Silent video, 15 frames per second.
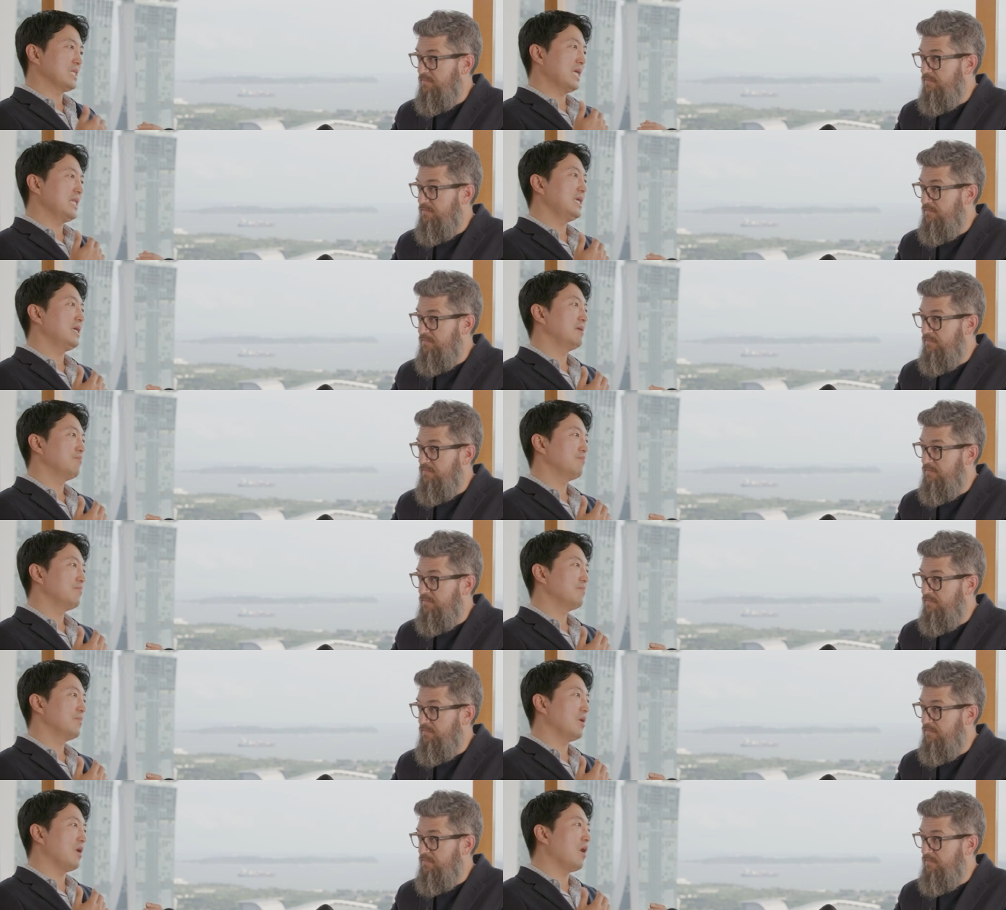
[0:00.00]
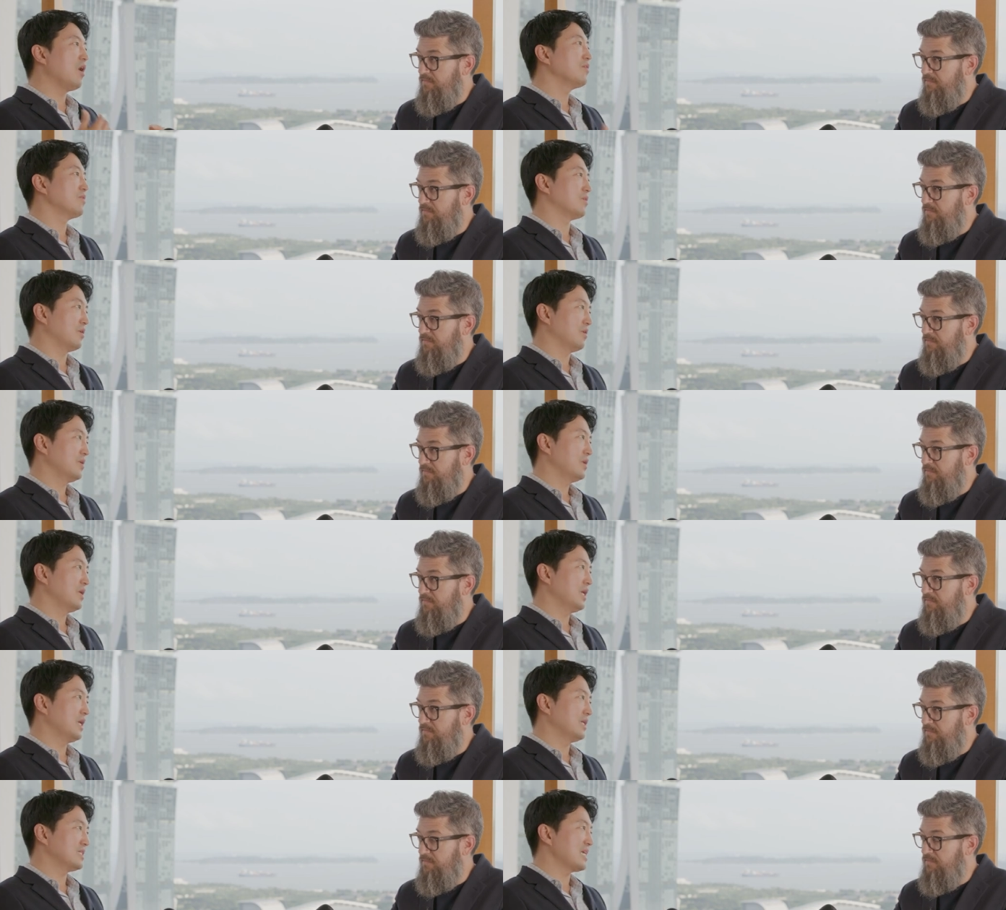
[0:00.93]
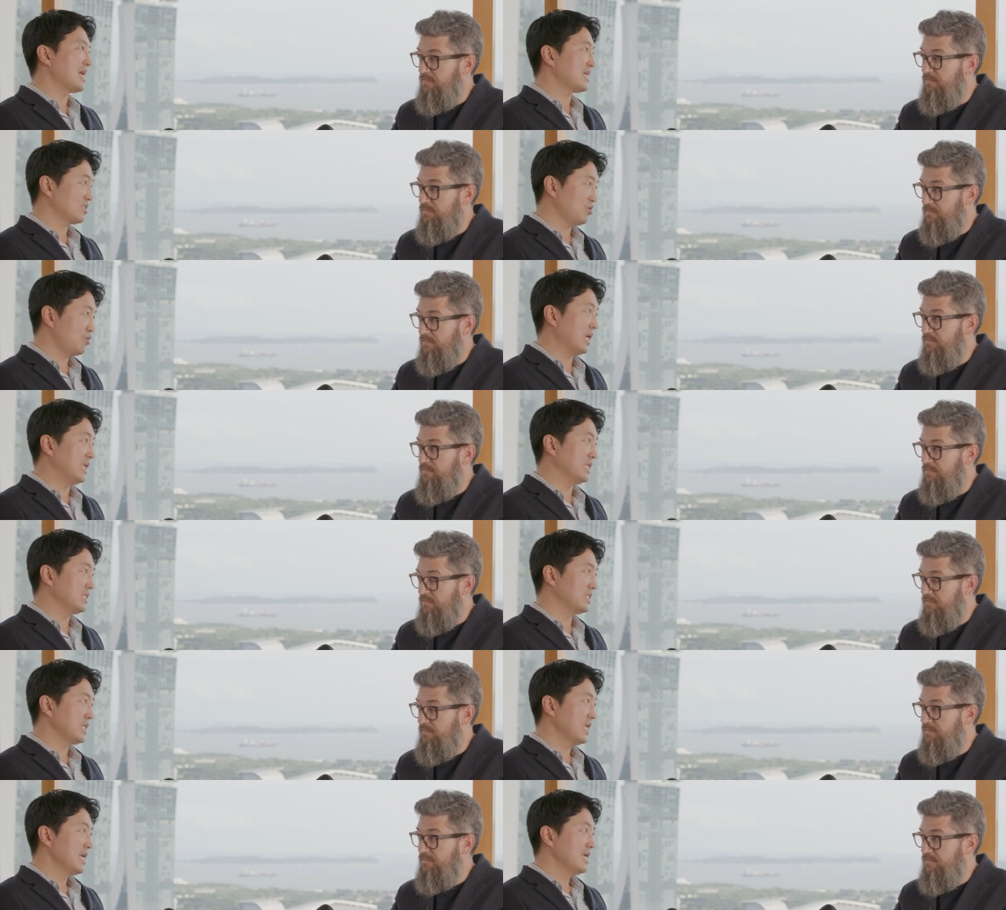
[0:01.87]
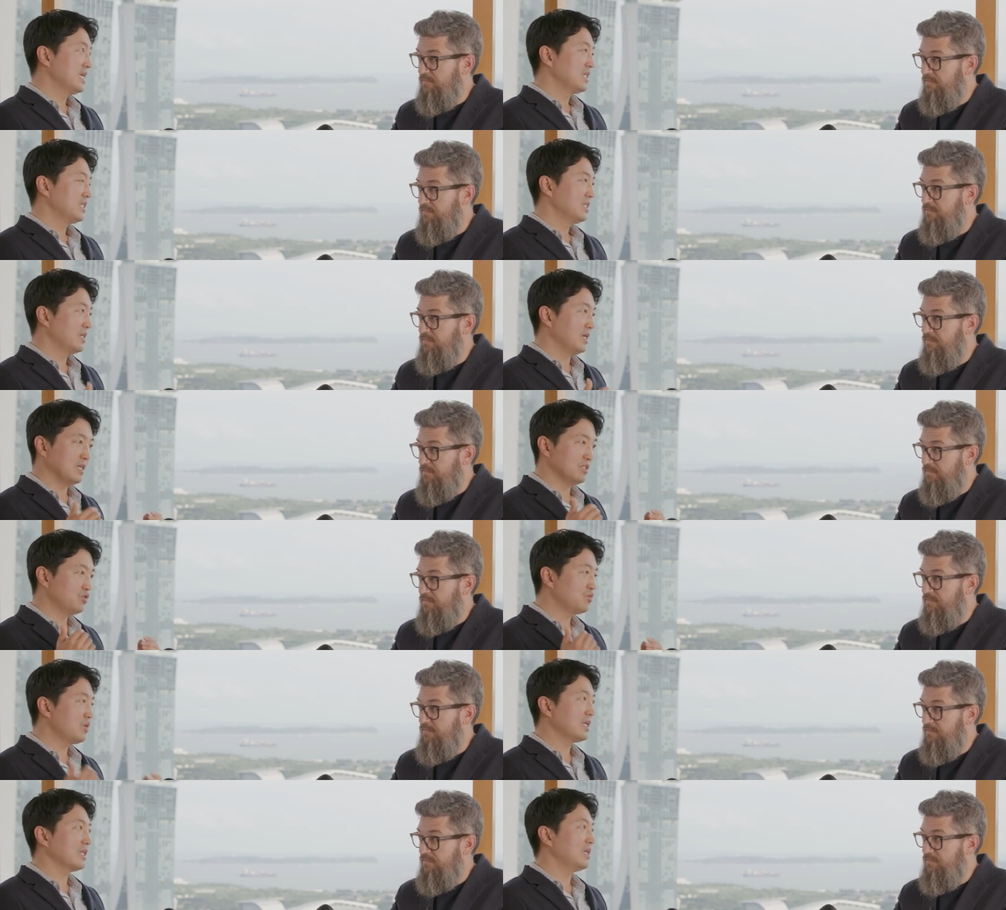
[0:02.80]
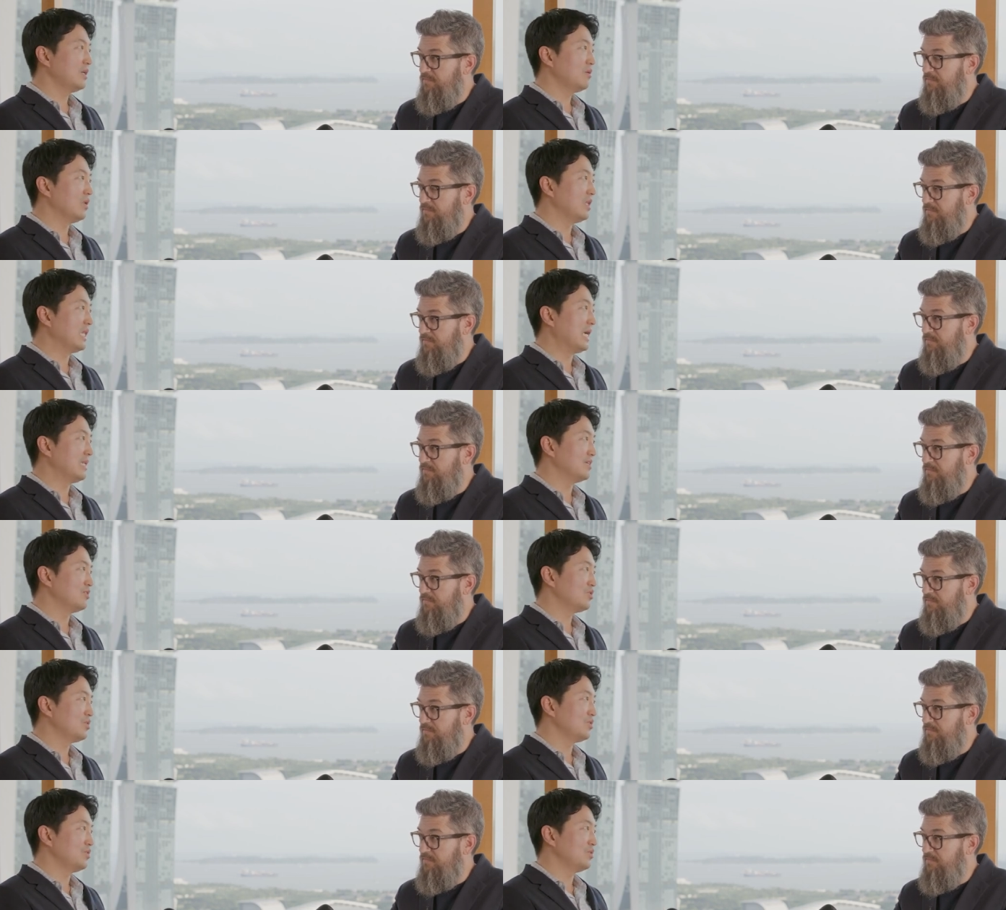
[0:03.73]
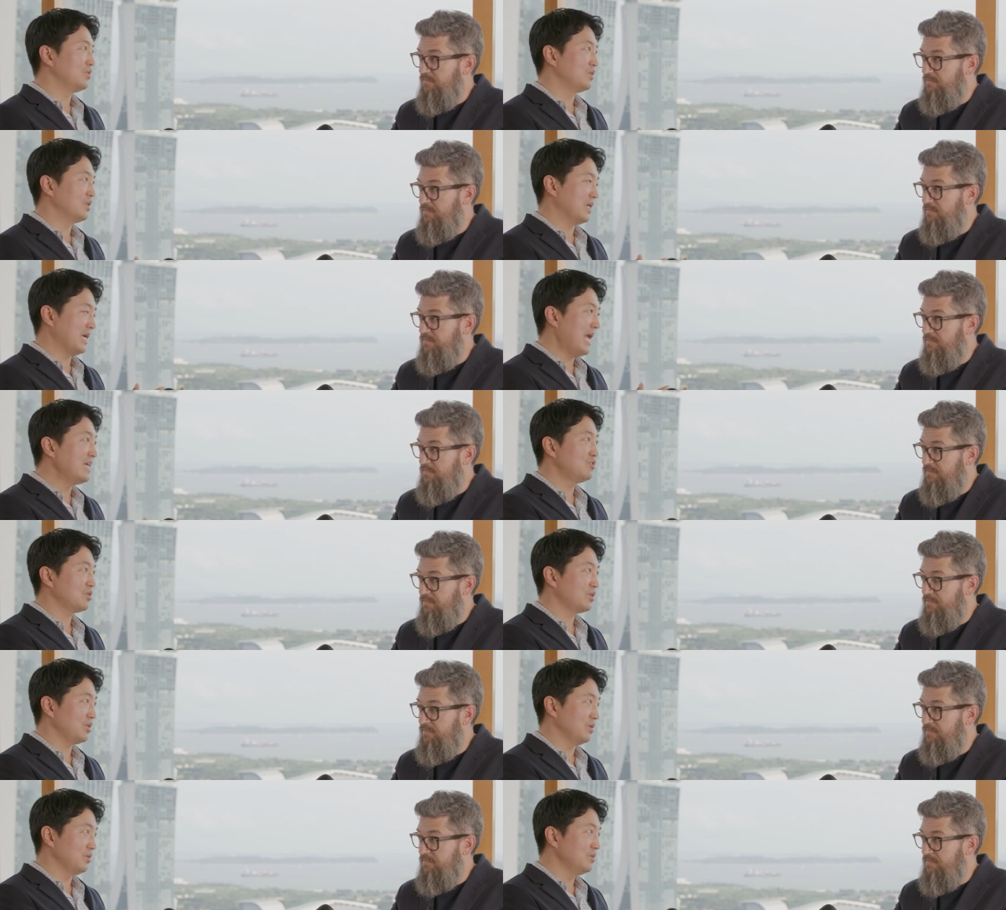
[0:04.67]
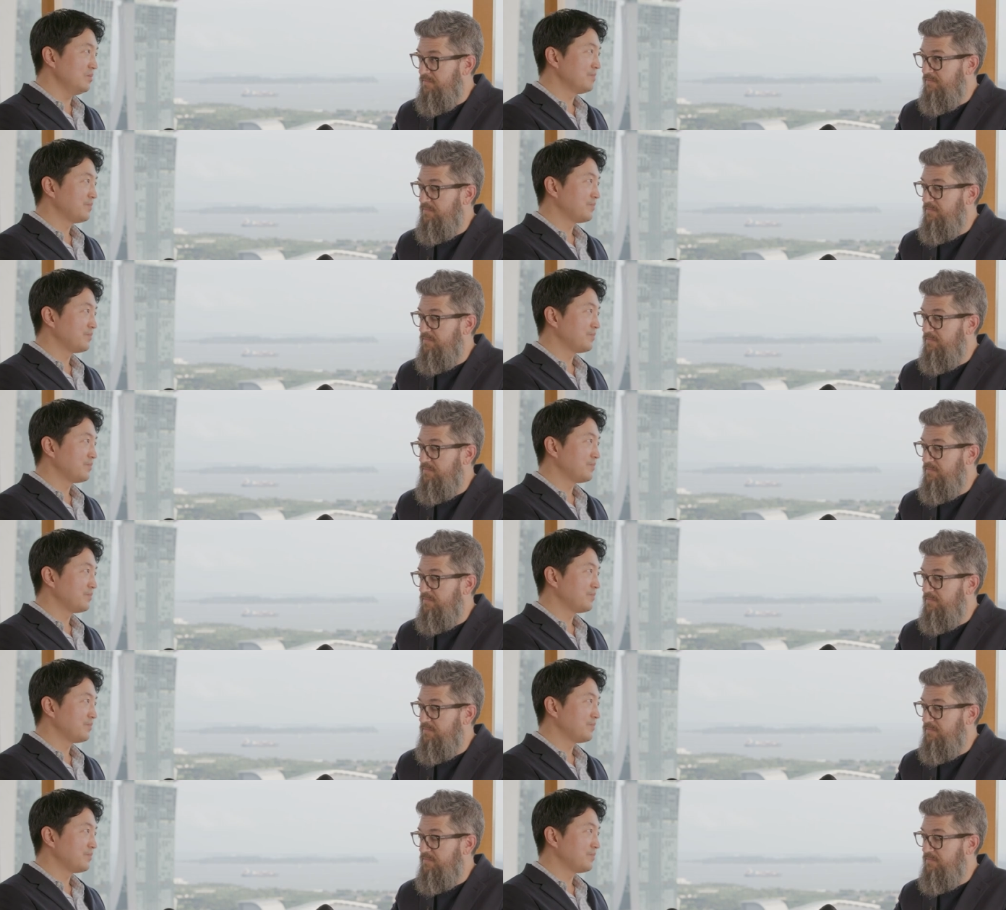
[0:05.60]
Speaker 1: any other uh, tax credits uh, strictly related to the HQ,